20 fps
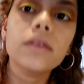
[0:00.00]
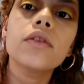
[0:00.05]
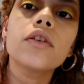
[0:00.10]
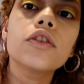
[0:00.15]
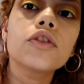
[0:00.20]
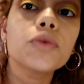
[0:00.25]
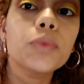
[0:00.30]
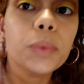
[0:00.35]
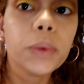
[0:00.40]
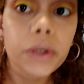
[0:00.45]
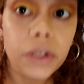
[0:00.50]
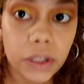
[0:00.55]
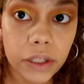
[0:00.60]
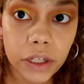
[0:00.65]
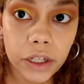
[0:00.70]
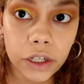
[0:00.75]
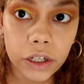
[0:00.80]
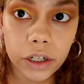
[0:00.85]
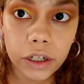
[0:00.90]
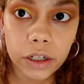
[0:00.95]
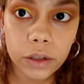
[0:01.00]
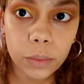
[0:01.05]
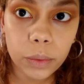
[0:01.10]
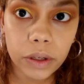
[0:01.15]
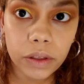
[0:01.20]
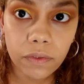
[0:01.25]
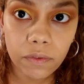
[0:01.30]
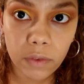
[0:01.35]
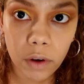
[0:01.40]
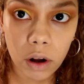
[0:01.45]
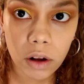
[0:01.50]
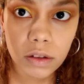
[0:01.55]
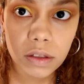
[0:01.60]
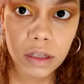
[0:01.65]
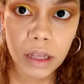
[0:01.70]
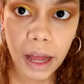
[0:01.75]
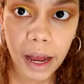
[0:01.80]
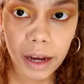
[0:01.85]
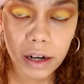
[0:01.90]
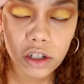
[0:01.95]
looks really good with false
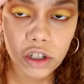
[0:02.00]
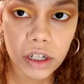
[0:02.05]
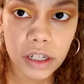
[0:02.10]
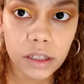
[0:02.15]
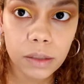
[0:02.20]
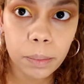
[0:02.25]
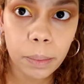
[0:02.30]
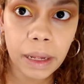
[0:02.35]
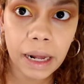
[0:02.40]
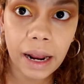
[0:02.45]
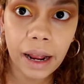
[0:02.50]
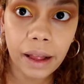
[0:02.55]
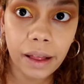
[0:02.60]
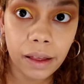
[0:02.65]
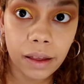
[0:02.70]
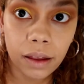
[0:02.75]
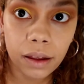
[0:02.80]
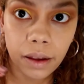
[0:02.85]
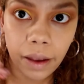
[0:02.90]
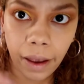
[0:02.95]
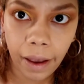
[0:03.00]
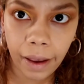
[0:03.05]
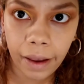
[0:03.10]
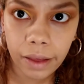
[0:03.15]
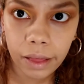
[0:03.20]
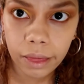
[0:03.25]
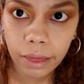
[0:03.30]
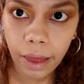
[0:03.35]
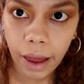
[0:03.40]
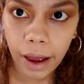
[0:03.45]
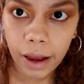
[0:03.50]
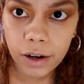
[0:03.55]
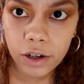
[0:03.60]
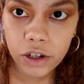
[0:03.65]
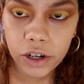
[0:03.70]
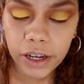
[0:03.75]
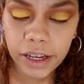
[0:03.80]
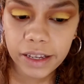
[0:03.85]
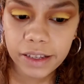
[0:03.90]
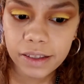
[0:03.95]
lashes, but I hate
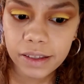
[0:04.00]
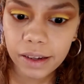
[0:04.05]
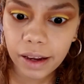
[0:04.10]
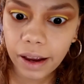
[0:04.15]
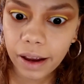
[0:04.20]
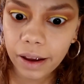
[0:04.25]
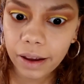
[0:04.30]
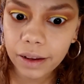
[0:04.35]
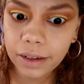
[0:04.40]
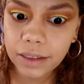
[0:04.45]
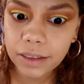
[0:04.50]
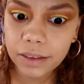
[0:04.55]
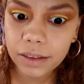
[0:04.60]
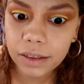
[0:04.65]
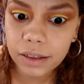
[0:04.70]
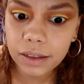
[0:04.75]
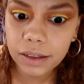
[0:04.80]
lashes and